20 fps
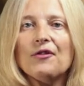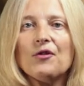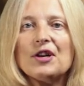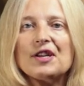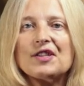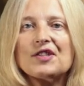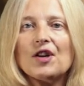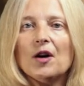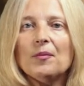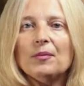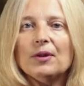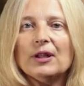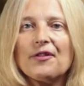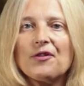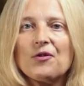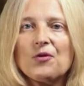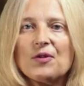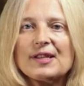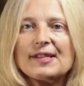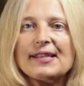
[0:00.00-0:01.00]
for example,
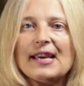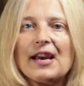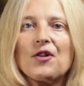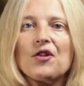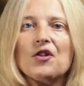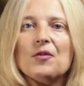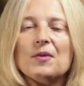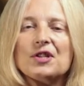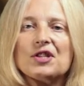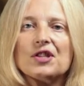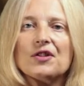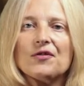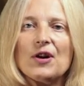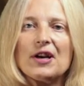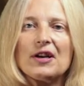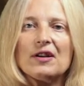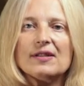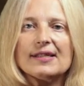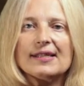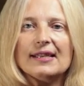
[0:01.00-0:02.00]
through the sacrament of
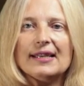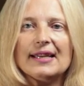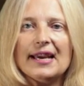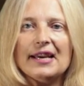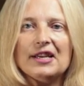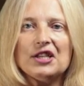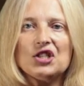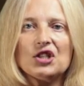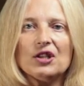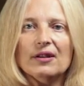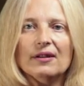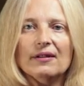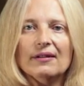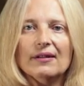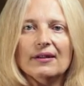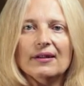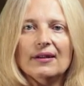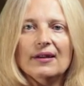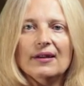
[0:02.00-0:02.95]
reconciliation.